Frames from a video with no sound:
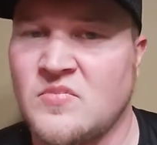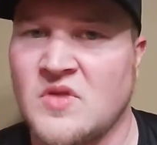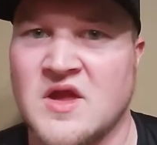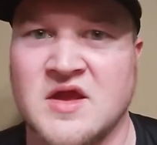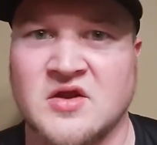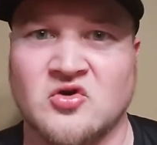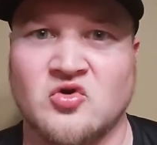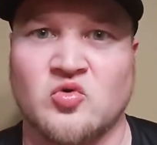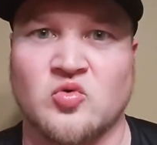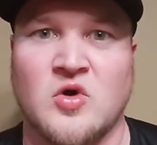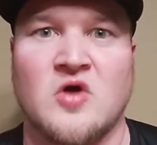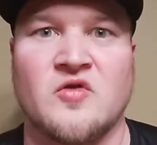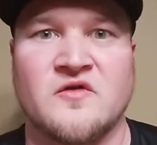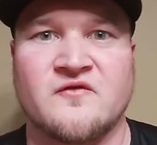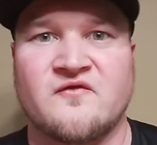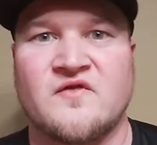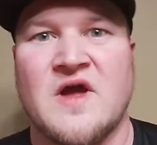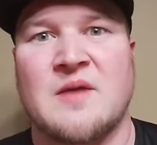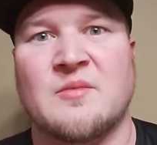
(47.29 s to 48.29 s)
and grow the
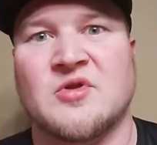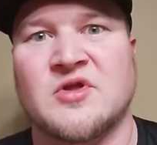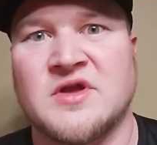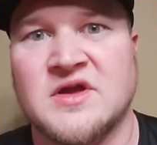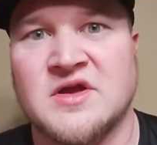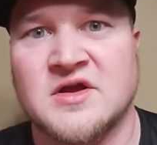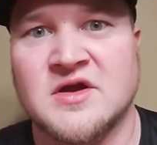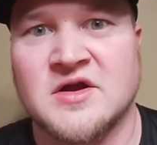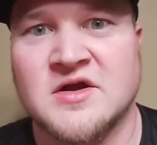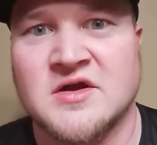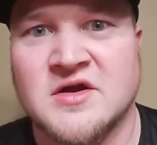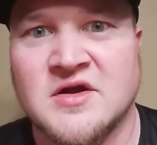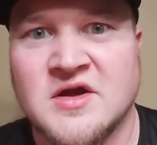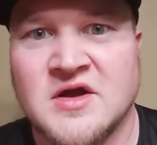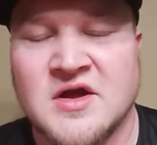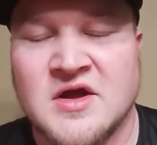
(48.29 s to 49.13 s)
family here.